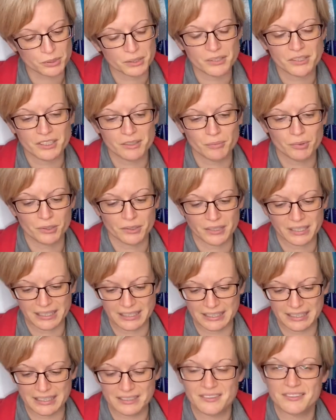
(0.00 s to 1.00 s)
the book
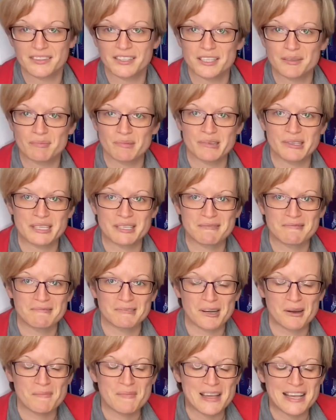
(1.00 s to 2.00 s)
is that you're breeding
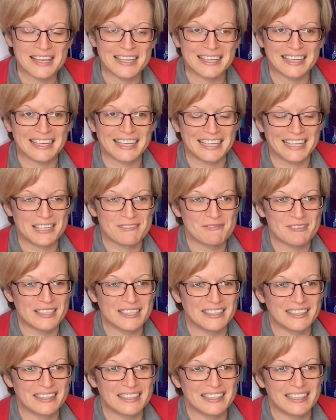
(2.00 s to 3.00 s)
from,
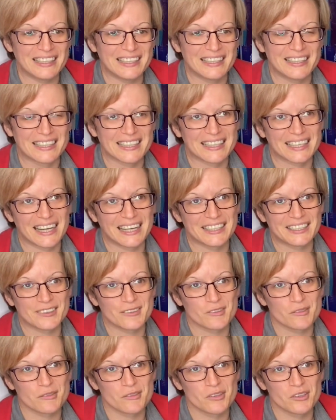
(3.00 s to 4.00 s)
the kind of
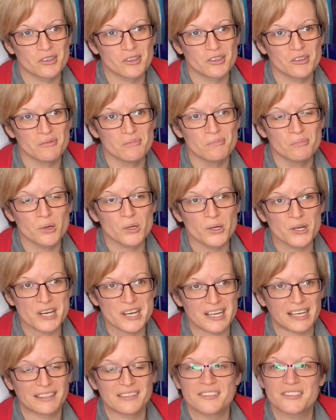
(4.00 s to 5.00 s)
more
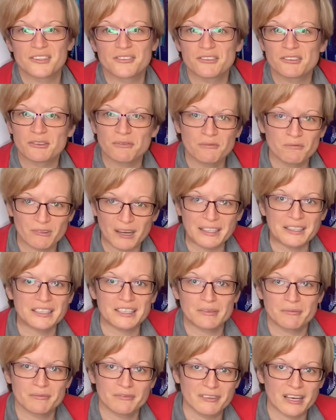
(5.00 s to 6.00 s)
chance of some
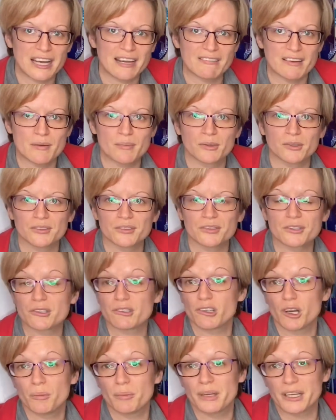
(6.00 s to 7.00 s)
random variables
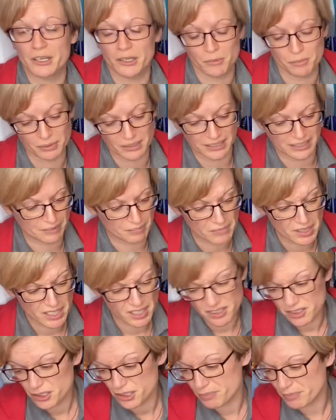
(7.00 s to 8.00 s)
cropping up.
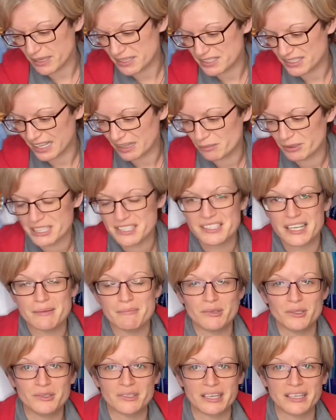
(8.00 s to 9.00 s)
Just basically, when I say
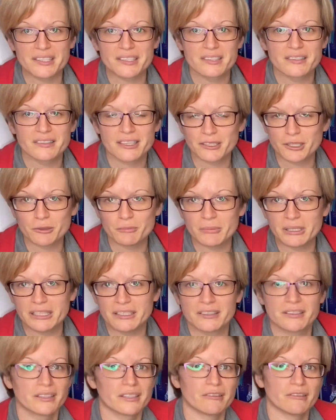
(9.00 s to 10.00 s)
mutations, I don't mean it's
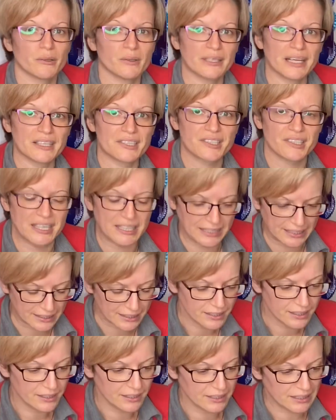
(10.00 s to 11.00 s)
going to grow an extra ear.
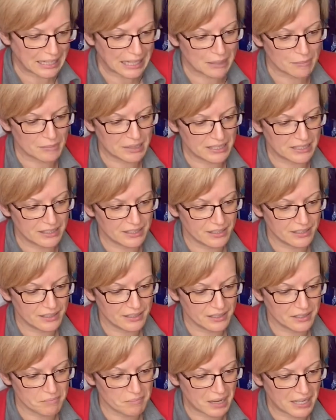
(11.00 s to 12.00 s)
I mean that
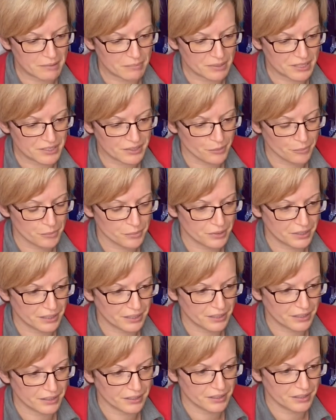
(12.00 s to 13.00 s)
there might be
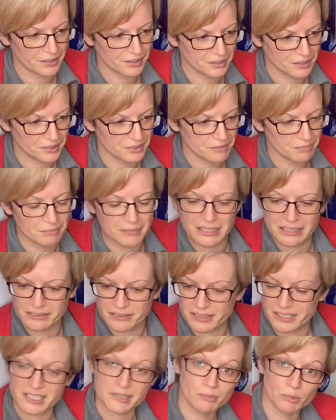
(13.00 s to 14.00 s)
something that means
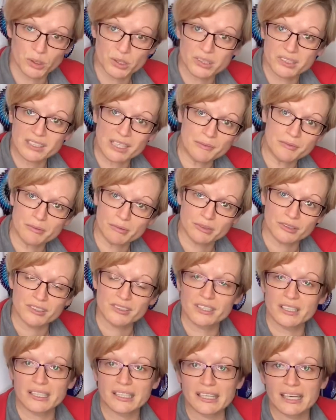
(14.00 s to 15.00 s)
that it's more susceptible to
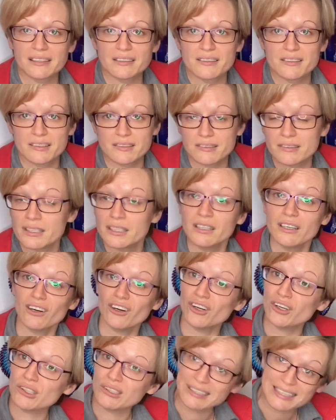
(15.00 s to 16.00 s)
certain cancers,
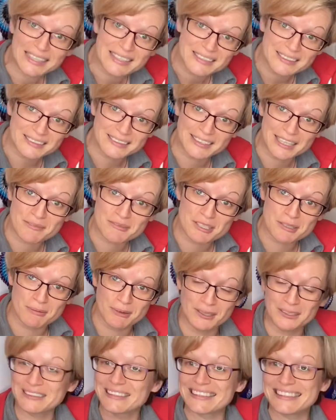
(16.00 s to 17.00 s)
or less
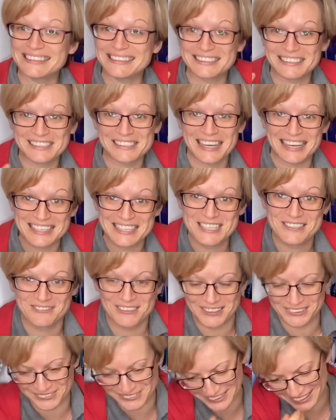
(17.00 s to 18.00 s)
susceptible. It's a dice
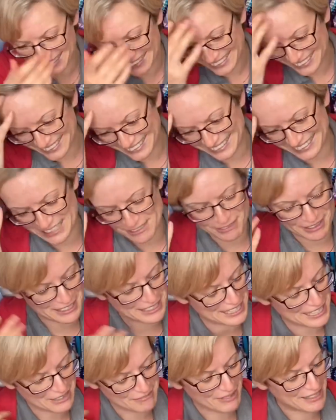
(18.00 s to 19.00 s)
roll. I
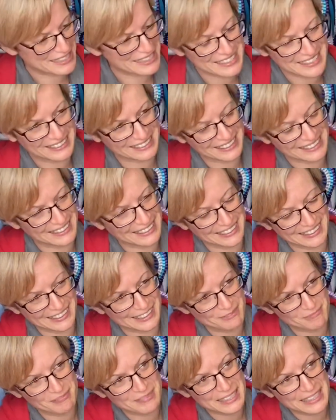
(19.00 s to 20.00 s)
think I mentioned it
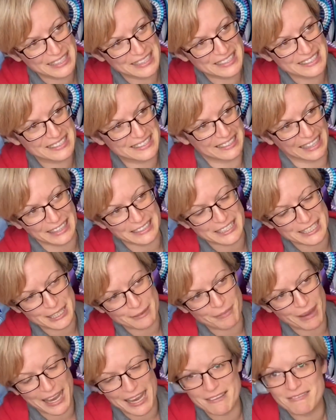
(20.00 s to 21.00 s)
in selecting the
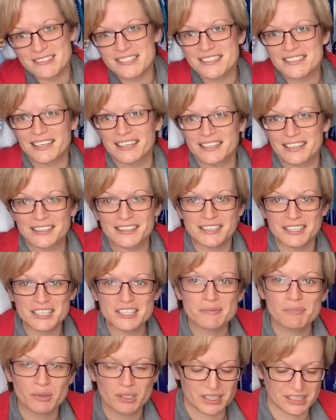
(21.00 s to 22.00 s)
parent side of things,
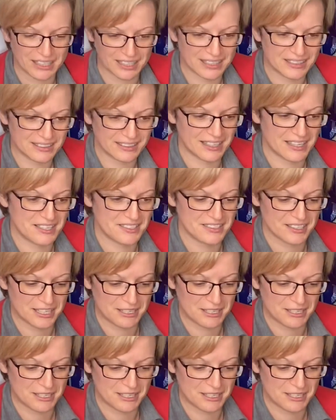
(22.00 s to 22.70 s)
but that is